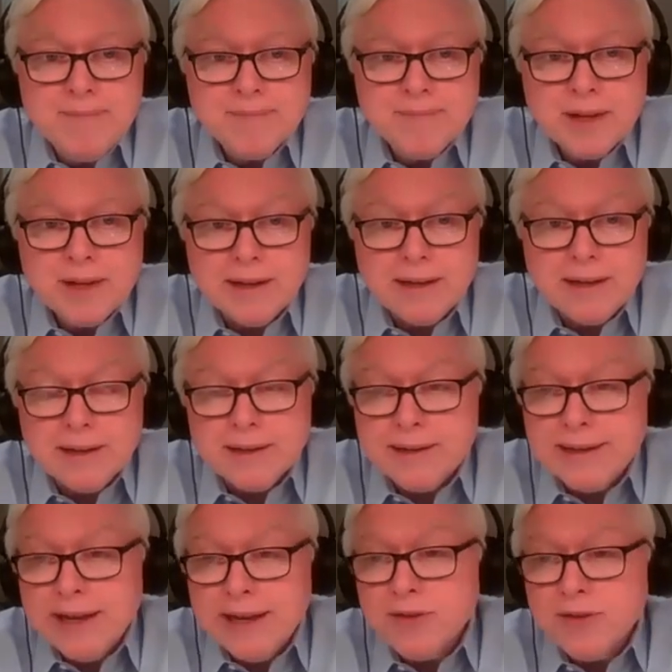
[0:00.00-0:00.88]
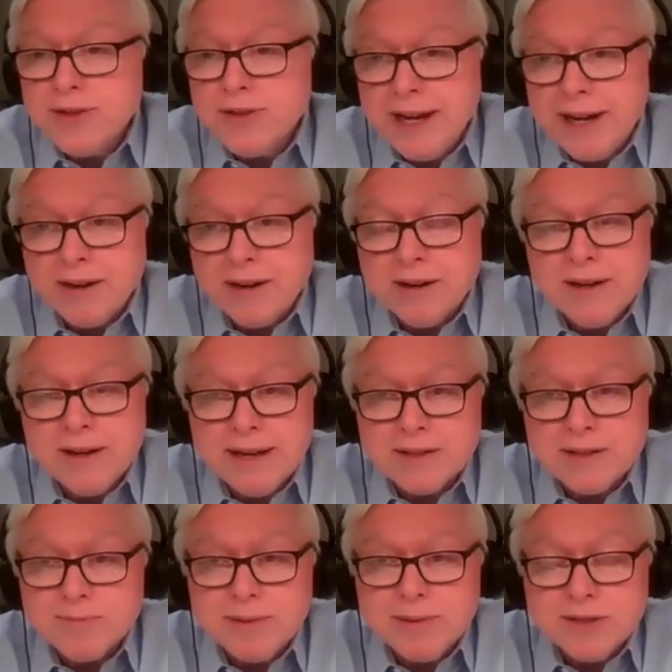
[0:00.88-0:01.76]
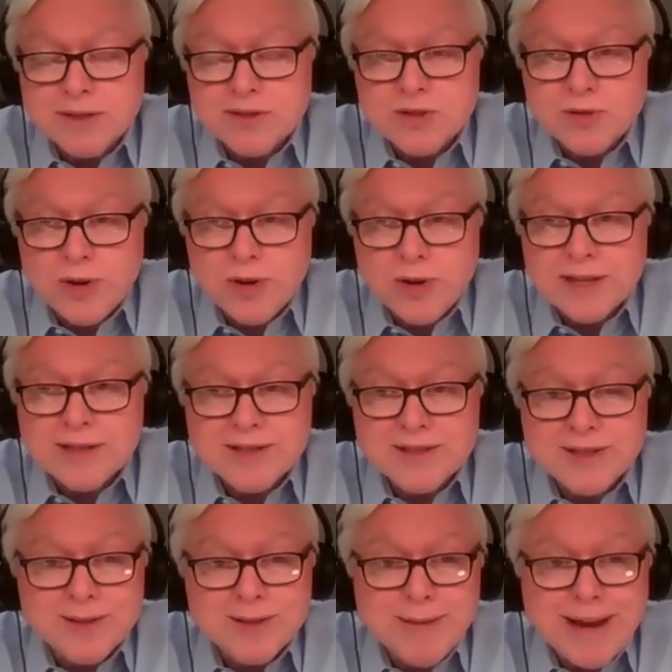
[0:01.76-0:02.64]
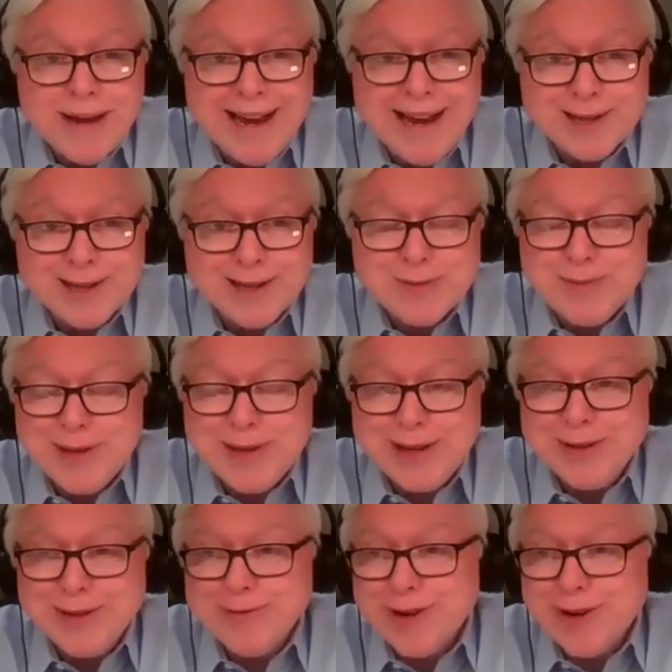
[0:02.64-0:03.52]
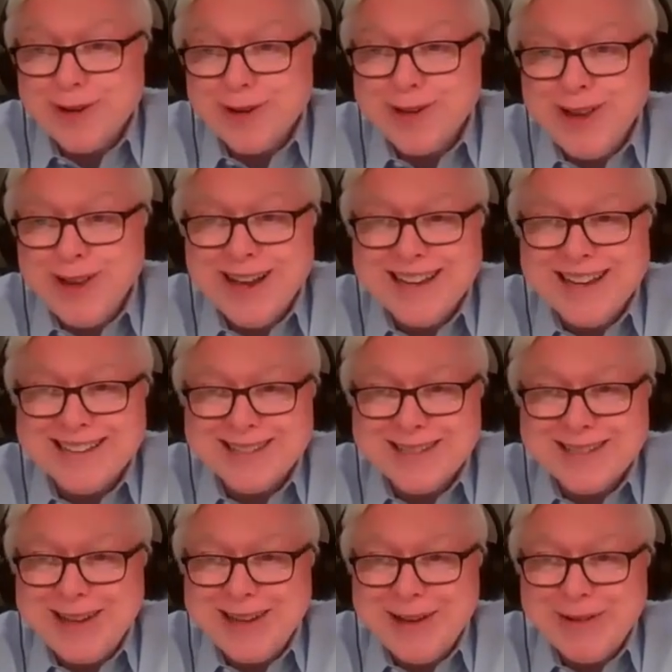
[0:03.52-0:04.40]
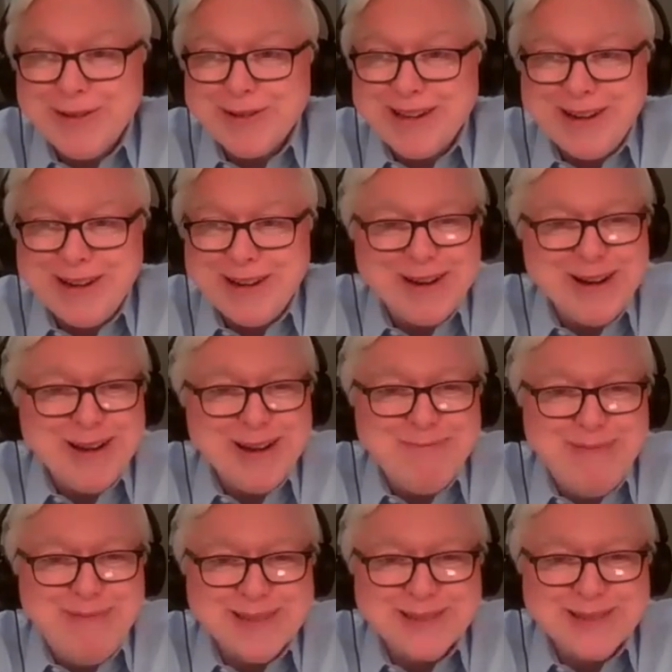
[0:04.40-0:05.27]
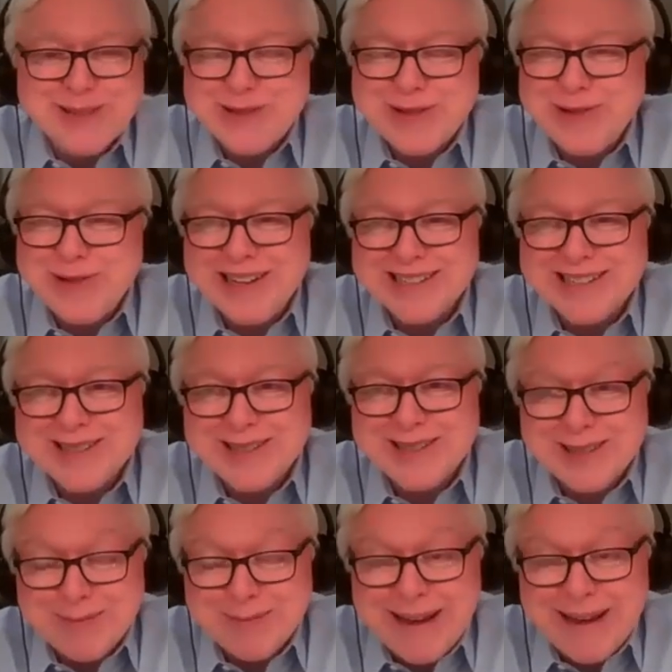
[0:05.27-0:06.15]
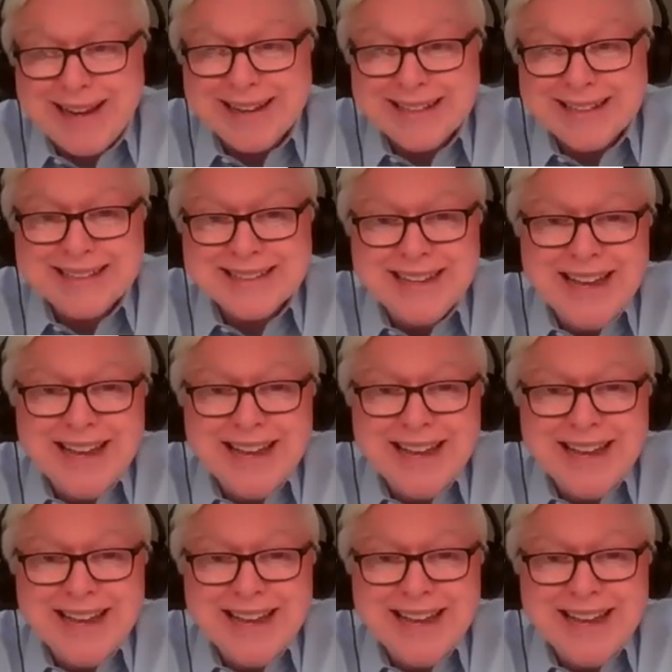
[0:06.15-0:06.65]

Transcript: Healthcare has been stressed to the max. Many of our clients in healthcare have been stressed to the max.